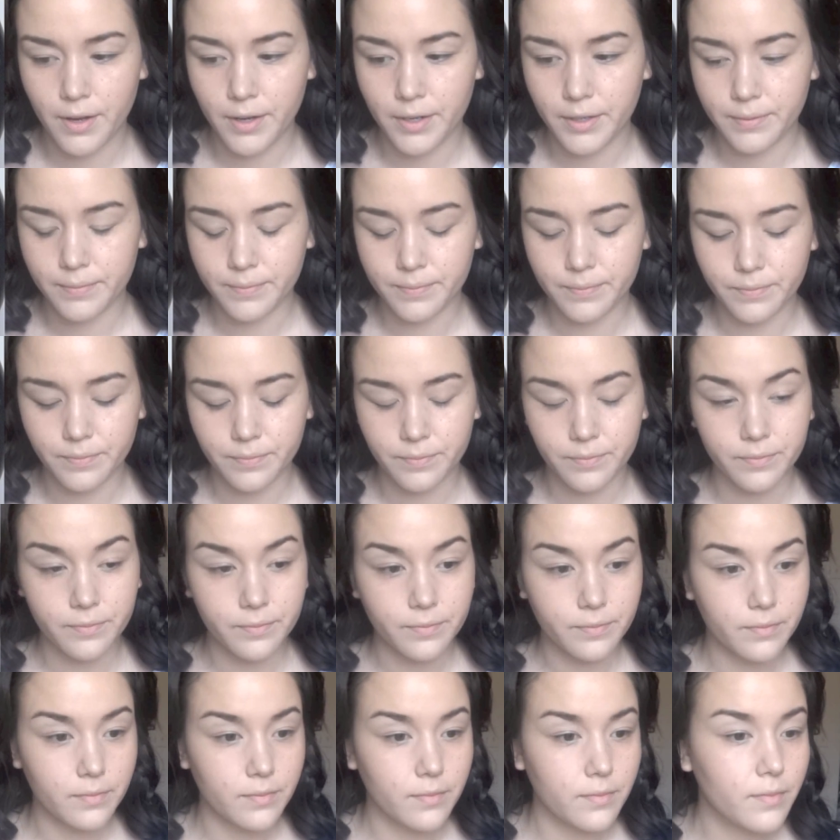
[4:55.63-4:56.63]

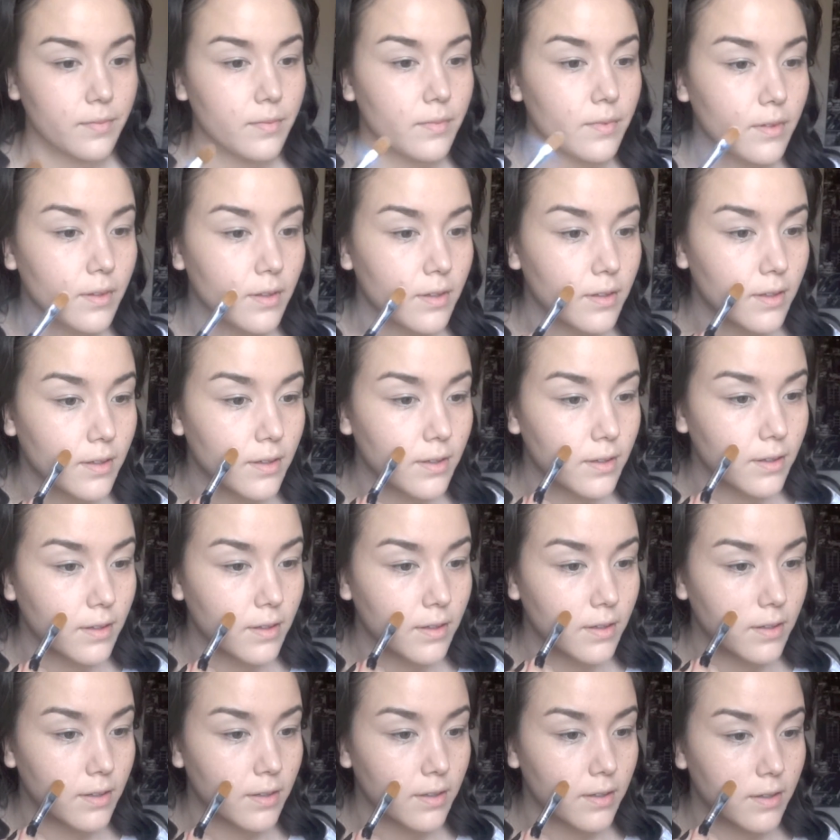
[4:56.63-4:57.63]

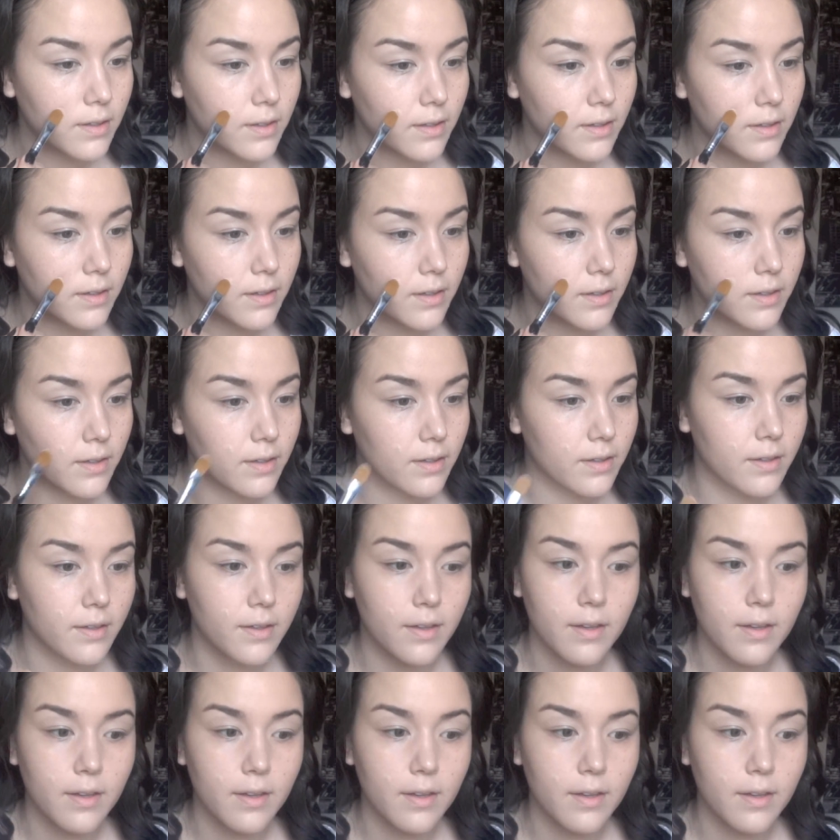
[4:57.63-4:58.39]
(silence)